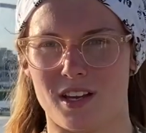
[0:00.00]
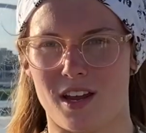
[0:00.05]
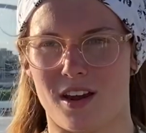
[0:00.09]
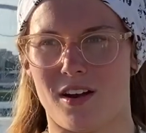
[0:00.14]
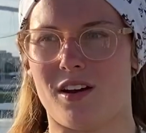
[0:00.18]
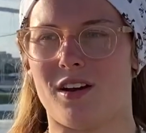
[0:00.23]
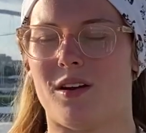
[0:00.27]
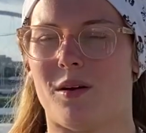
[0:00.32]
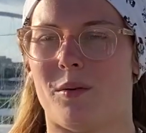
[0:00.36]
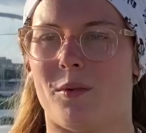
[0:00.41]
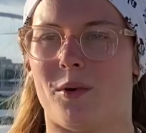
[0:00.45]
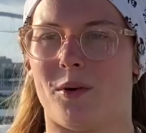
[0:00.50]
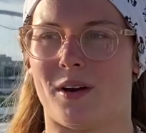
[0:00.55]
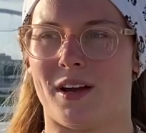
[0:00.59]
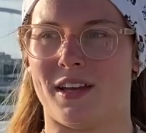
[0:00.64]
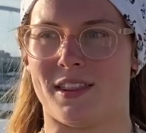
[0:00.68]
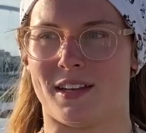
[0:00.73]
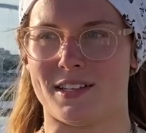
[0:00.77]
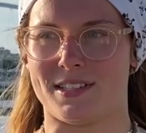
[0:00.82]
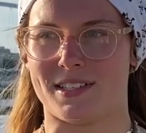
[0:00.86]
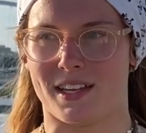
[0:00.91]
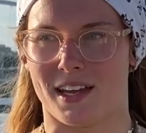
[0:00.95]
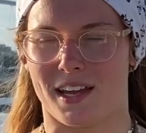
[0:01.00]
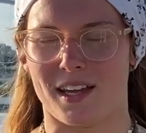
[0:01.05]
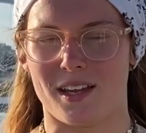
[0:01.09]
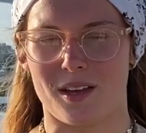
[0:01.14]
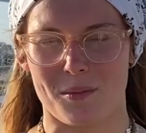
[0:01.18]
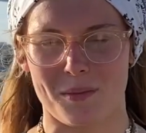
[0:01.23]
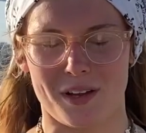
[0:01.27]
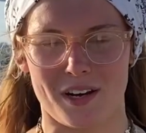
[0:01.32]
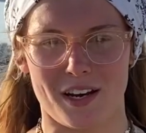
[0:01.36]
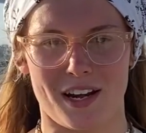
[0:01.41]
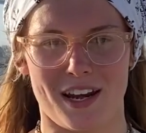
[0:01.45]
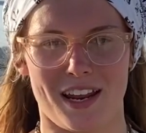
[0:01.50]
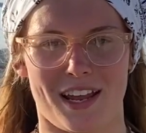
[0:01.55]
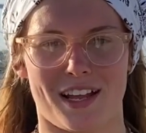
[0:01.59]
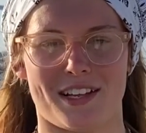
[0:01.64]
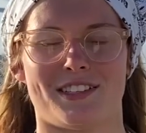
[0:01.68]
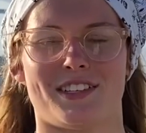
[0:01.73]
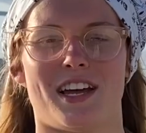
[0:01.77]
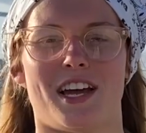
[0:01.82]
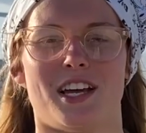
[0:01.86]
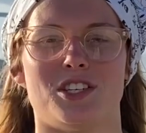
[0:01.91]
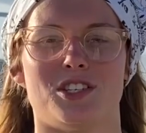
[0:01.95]
here in Des Moines, the skate community
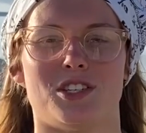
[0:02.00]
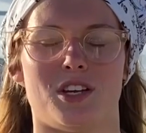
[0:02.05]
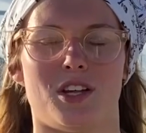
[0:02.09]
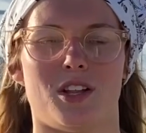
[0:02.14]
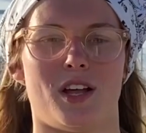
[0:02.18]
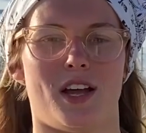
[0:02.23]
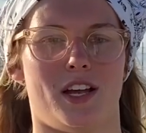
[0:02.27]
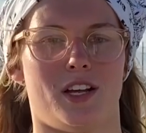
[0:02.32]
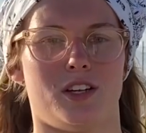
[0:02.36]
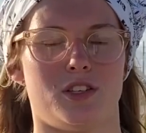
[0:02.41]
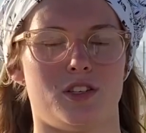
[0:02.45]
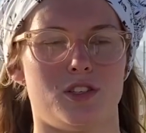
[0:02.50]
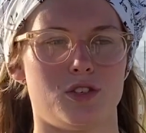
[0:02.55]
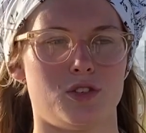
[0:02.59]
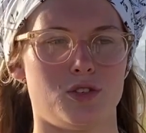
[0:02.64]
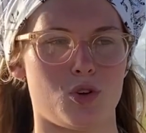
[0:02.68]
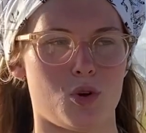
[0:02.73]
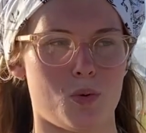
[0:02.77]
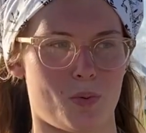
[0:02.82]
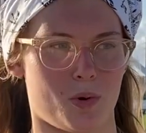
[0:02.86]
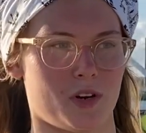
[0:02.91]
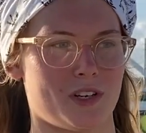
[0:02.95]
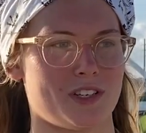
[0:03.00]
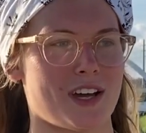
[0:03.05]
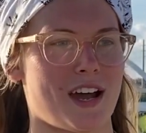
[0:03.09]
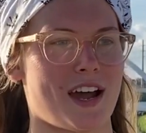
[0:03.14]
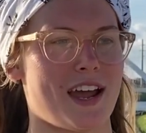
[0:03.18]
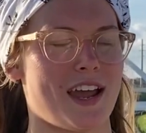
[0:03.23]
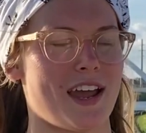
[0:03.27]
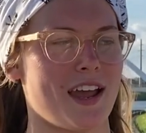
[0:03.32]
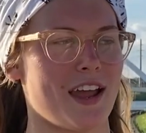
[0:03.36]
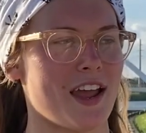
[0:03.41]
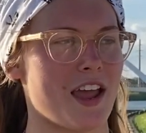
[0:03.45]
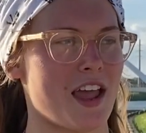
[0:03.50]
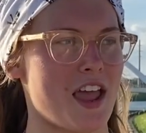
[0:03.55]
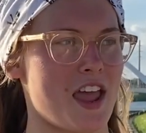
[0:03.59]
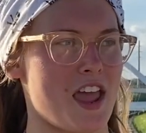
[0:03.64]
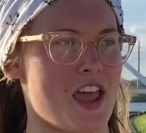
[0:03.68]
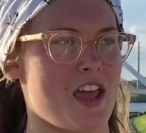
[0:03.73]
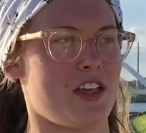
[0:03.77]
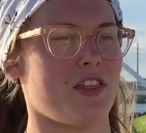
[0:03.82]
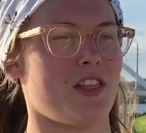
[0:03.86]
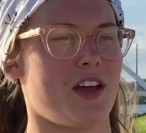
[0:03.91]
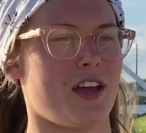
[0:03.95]
is actually like super tight
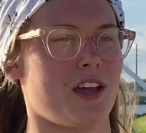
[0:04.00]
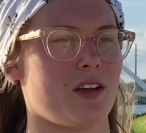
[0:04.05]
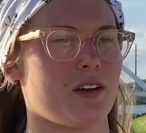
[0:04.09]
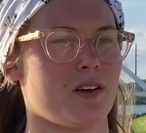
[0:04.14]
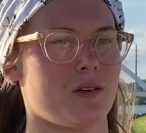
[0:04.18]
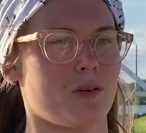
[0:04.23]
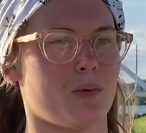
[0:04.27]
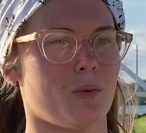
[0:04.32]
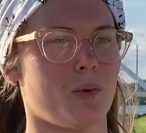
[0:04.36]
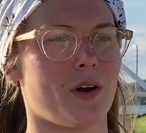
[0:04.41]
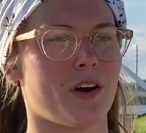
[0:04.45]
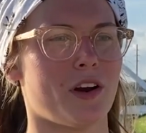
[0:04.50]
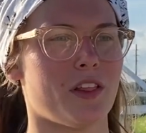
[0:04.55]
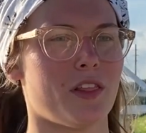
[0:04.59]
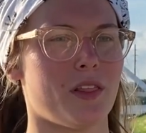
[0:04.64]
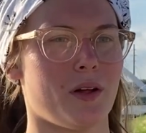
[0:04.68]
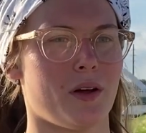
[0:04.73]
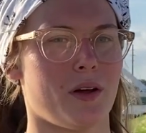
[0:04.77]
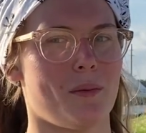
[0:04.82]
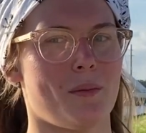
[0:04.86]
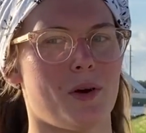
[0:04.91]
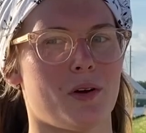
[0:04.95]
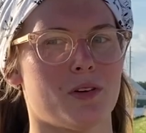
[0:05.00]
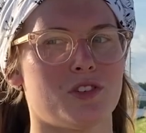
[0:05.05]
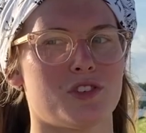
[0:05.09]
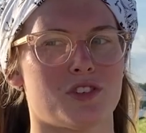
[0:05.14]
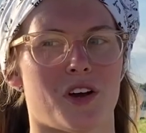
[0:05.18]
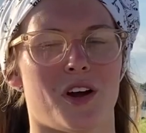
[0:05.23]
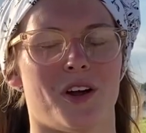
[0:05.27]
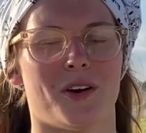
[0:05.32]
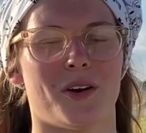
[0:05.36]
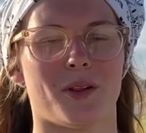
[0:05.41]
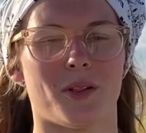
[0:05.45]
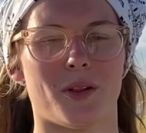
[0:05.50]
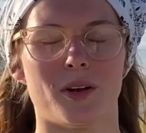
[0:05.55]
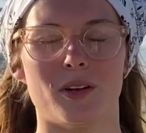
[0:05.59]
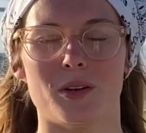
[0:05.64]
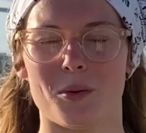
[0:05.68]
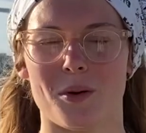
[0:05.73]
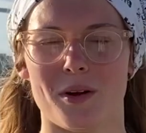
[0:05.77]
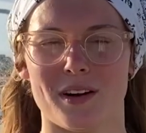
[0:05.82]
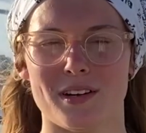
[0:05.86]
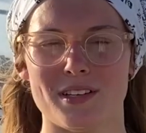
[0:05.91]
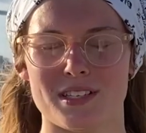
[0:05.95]
and like one of the most underlooked
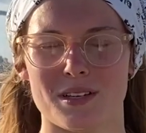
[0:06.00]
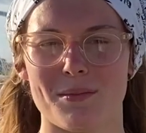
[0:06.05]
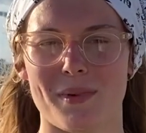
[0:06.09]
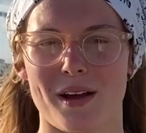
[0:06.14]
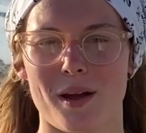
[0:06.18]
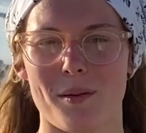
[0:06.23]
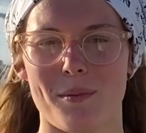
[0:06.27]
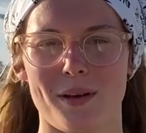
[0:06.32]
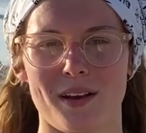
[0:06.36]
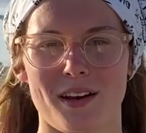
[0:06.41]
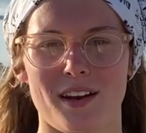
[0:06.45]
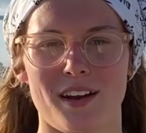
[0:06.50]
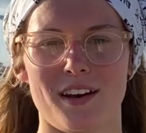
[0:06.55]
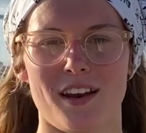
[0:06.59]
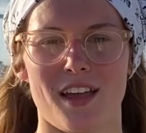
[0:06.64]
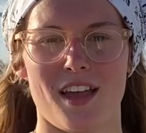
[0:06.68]
ones in my opinion.